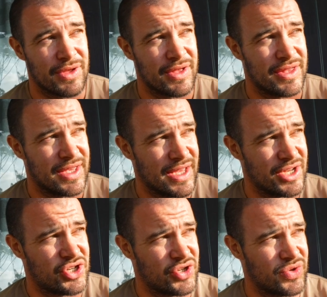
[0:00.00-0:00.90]
The
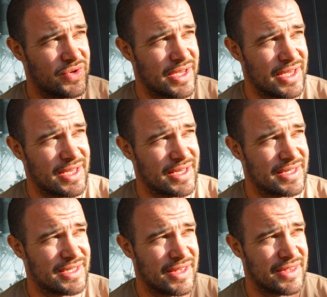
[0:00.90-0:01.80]
issue
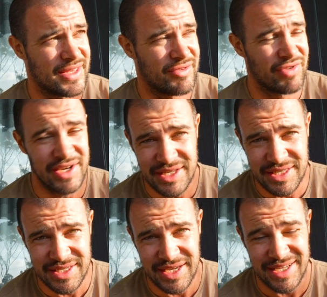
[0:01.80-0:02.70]
is they release
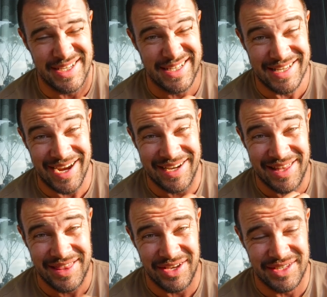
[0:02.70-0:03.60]
the tickets
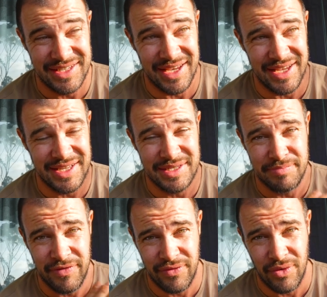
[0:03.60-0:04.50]
exactly 30 days
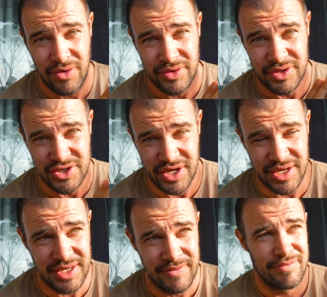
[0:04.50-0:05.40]
before the
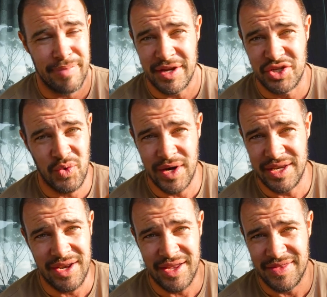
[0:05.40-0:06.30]
journey. By
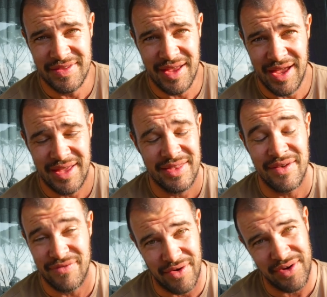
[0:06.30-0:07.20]
29th day,
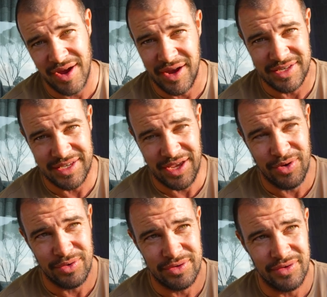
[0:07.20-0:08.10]
they're very hard to get
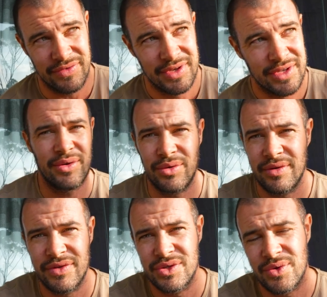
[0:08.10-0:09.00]
hold of. All
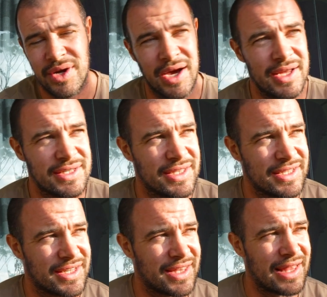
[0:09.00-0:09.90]
of the tour guides and
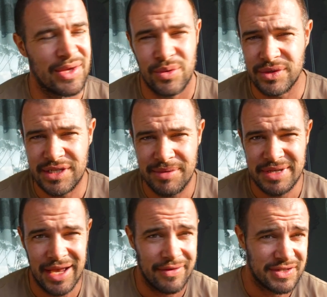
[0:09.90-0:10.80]
things like that, they all seem
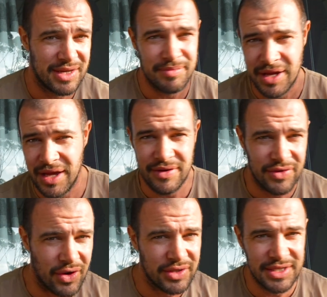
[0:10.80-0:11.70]
to have some kind
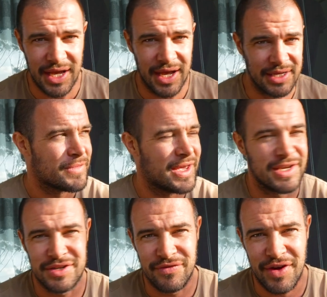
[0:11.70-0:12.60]
of contact
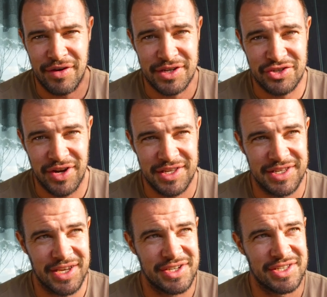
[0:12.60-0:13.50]
in various train
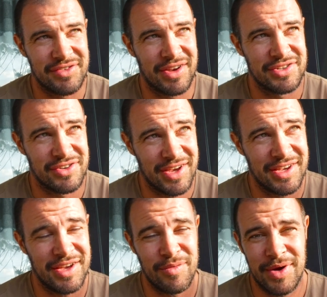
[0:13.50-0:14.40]
stations around Sri
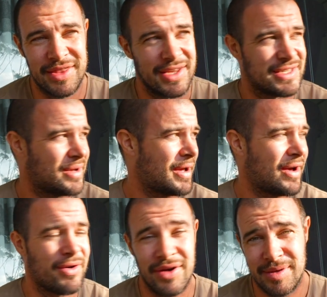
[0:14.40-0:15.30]
Lanka where they
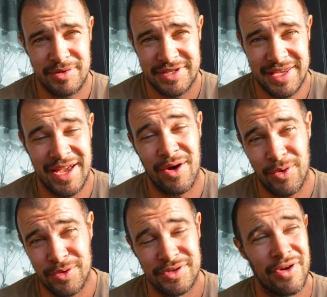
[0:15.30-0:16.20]
somehow are able to get
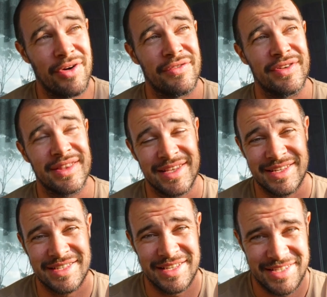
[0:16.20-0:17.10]
hold of
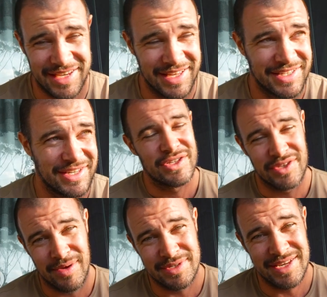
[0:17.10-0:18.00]
these tickets.
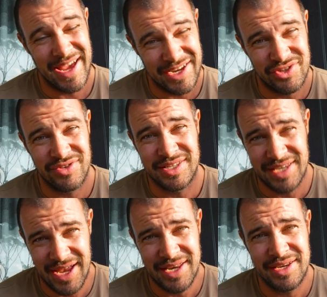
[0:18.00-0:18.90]
So that was an extra
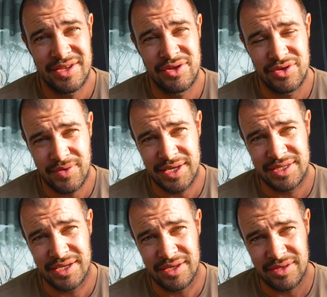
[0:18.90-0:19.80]
$10
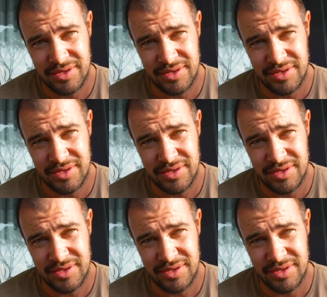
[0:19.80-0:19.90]
US.